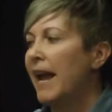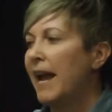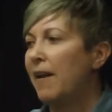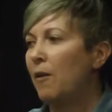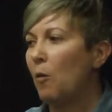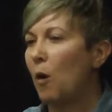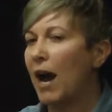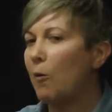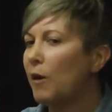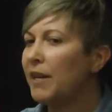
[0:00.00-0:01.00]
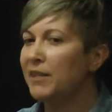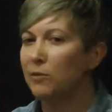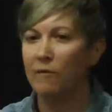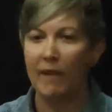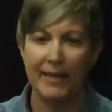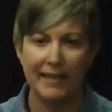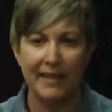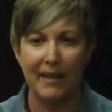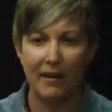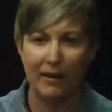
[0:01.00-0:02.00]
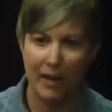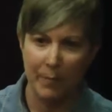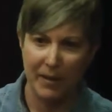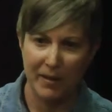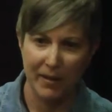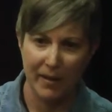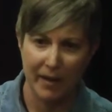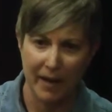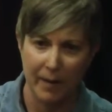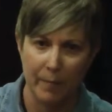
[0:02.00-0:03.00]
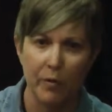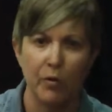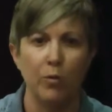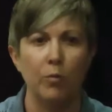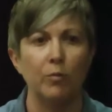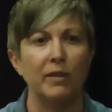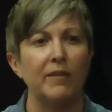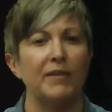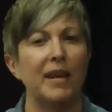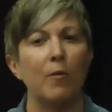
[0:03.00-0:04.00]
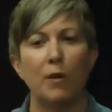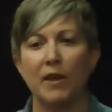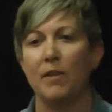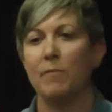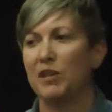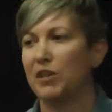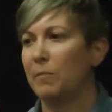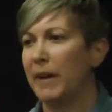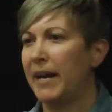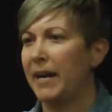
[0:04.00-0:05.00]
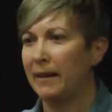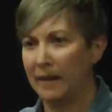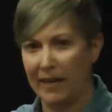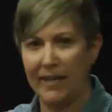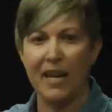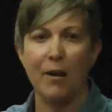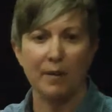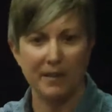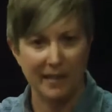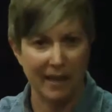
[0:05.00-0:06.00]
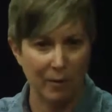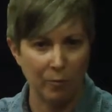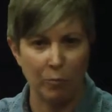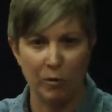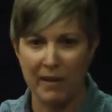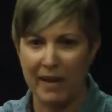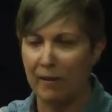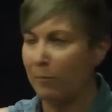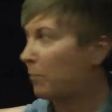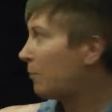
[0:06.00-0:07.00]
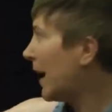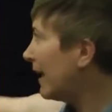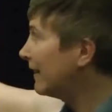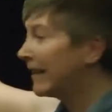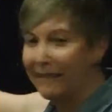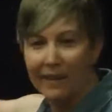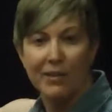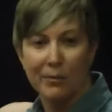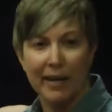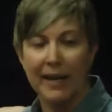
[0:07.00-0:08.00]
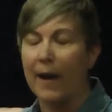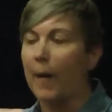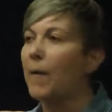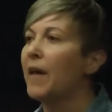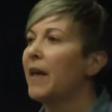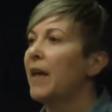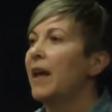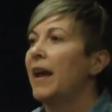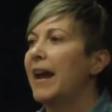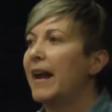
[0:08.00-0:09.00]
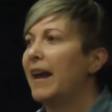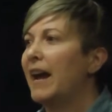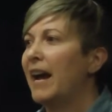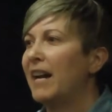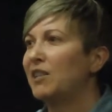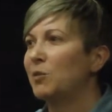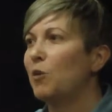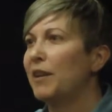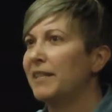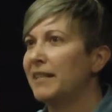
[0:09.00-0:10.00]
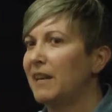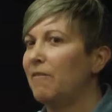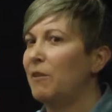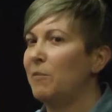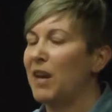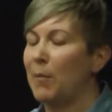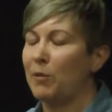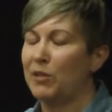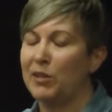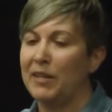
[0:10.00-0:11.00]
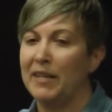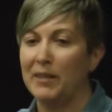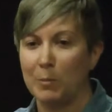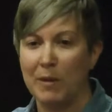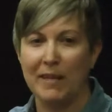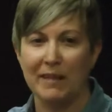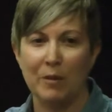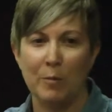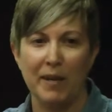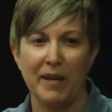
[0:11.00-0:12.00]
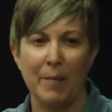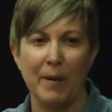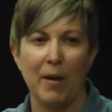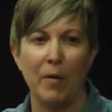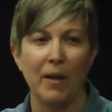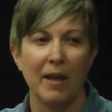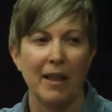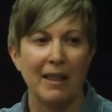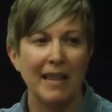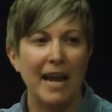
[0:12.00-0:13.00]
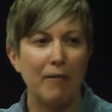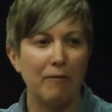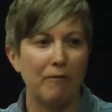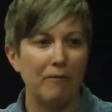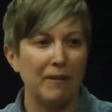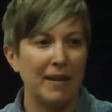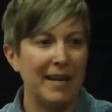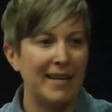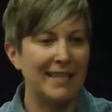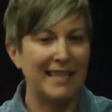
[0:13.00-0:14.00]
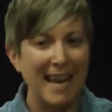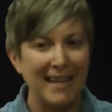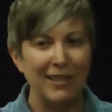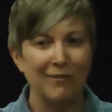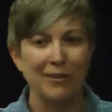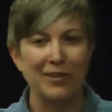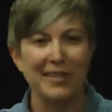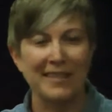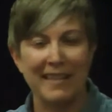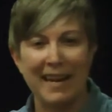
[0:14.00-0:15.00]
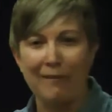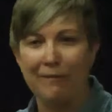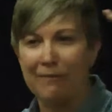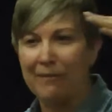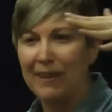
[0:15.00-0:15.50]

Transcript: And I wanted to invite DL up here, who lives at one of the Mission Bay encampments that are piloting this right now. And I just wanted to give him the opportunity to speak a little bit about life in a tent versus life